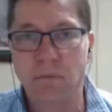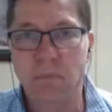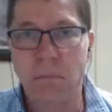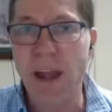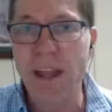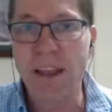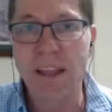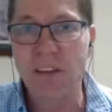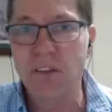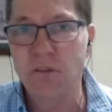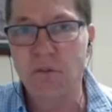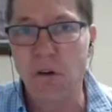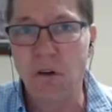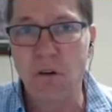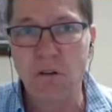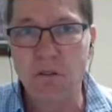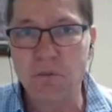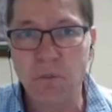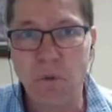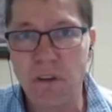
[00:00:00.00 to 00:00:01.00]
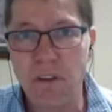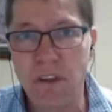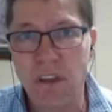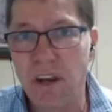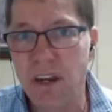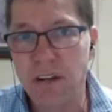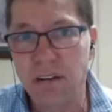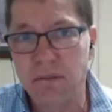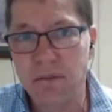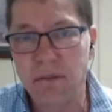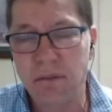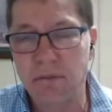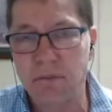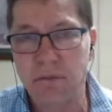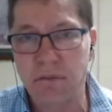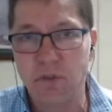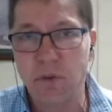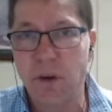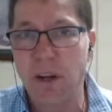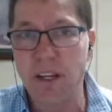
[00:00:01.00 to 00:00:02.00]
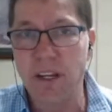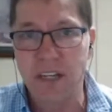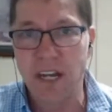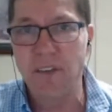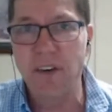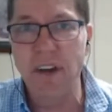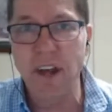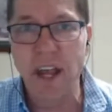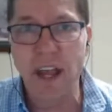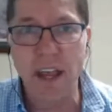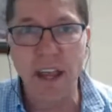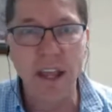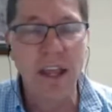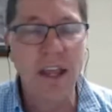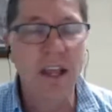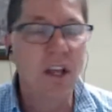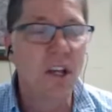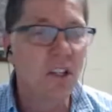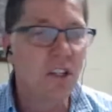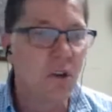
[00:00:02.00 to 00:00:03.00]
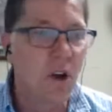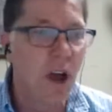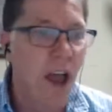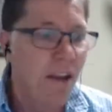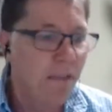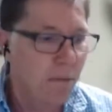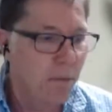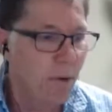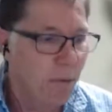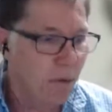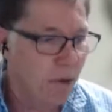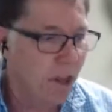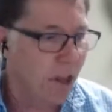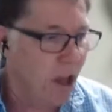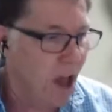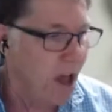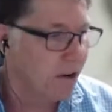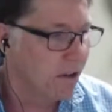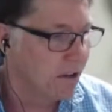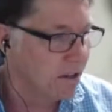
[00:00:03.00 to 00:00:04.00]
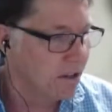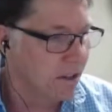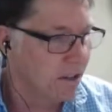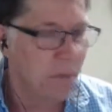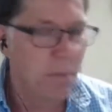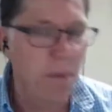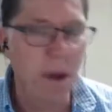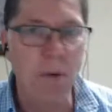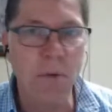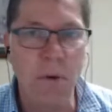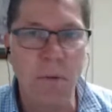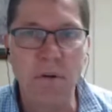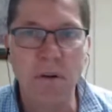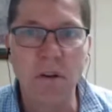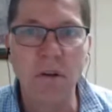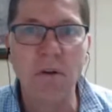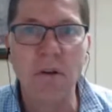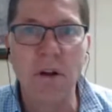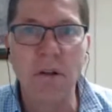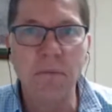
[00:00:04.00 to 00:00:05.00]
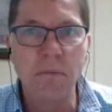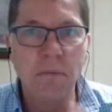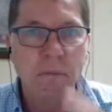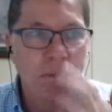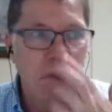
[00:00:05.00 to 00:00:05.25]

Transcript: My list grows more than it shrinks every day. So I have to be really cognizant about what we're doing.